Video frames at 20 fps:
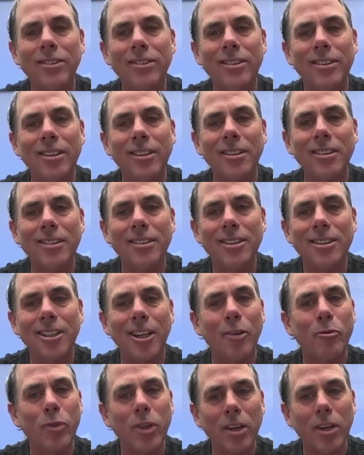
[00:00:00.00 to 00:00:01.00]
and
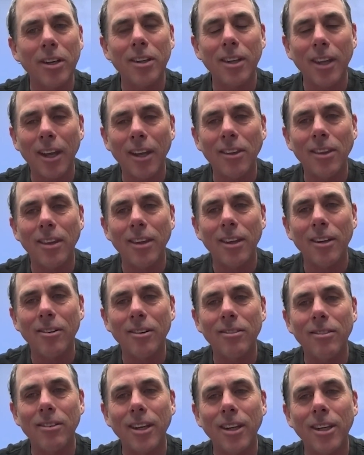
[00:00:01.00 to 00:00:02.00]
slept in a tent that
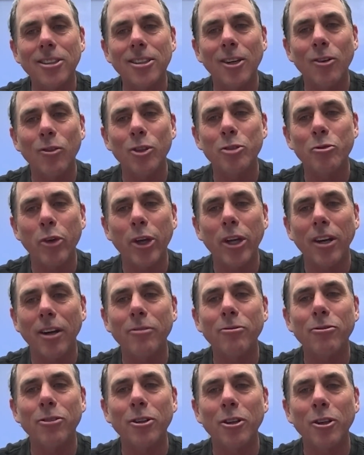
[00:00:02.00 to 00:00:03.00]
they said was big enough for
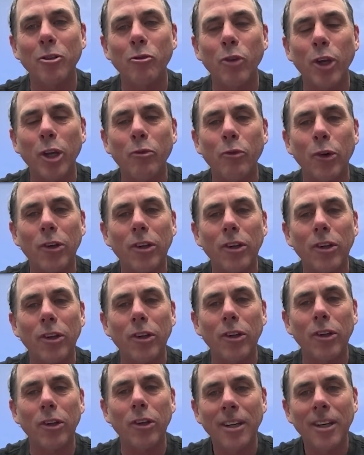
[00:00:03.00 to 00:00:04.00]
2 people. And
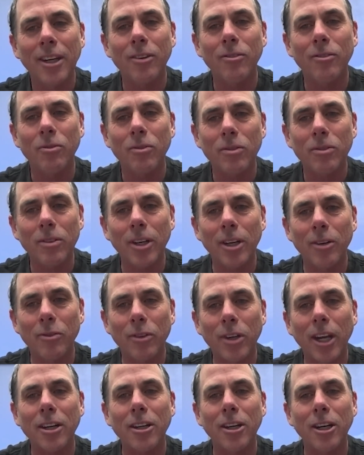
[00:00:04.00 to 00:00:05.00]
it
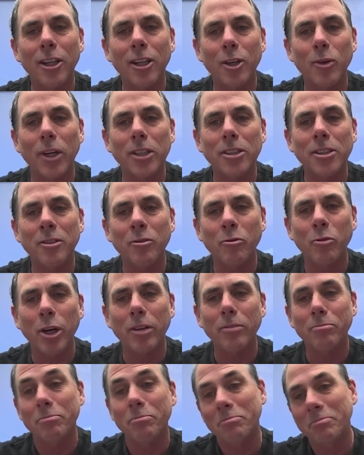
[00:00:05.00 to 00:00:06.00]
technically wasn't, but
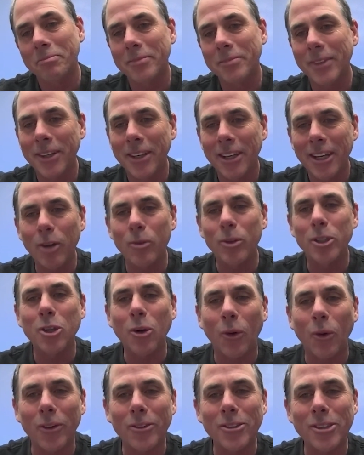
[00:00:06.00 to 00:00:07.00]
it was
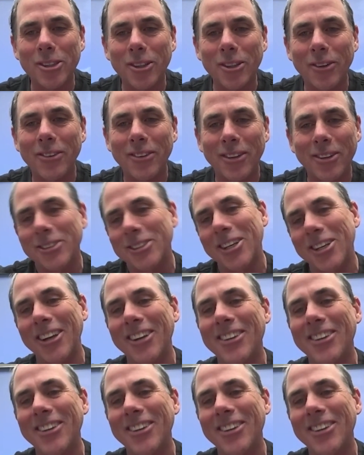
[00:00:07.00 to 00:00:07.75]
cold, so it was good.